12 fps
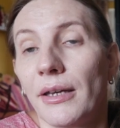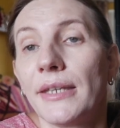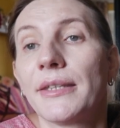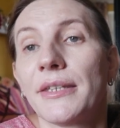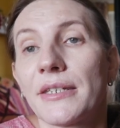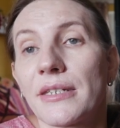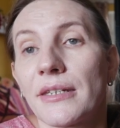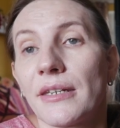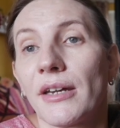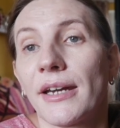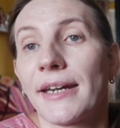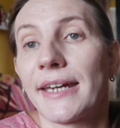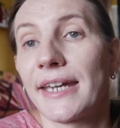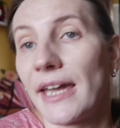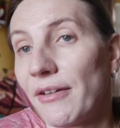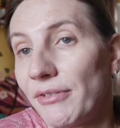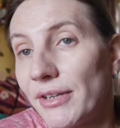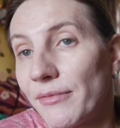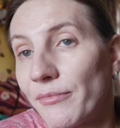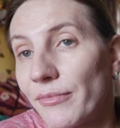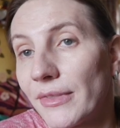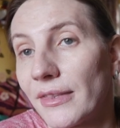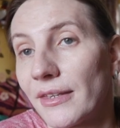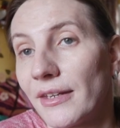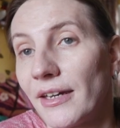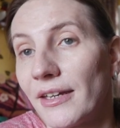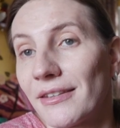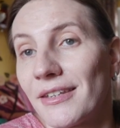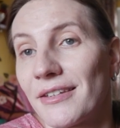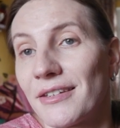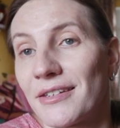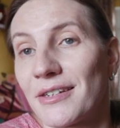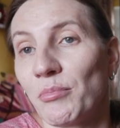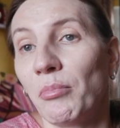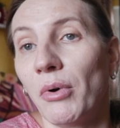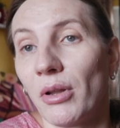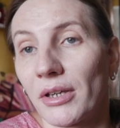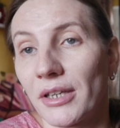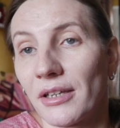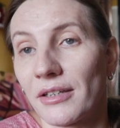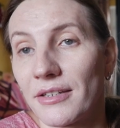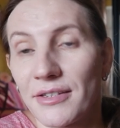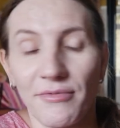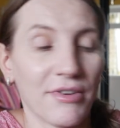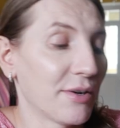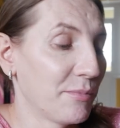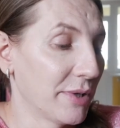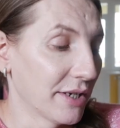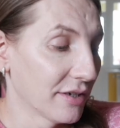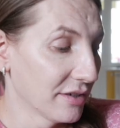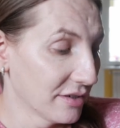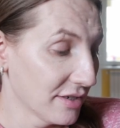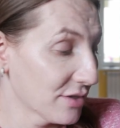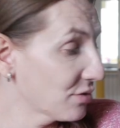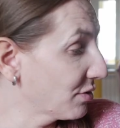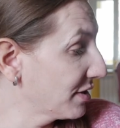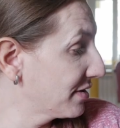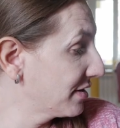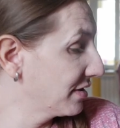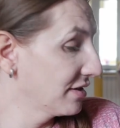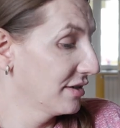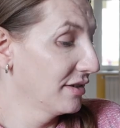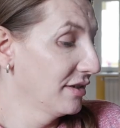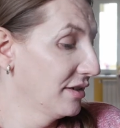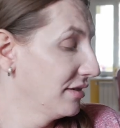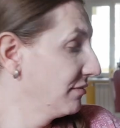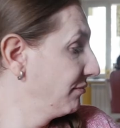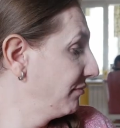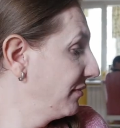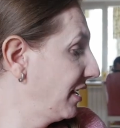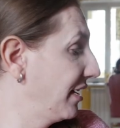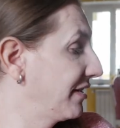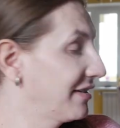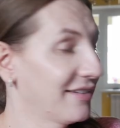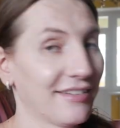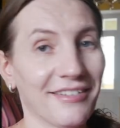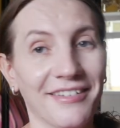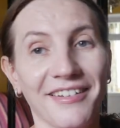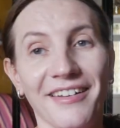it is heavy and it is bulky. It's very big, as you can see. Like,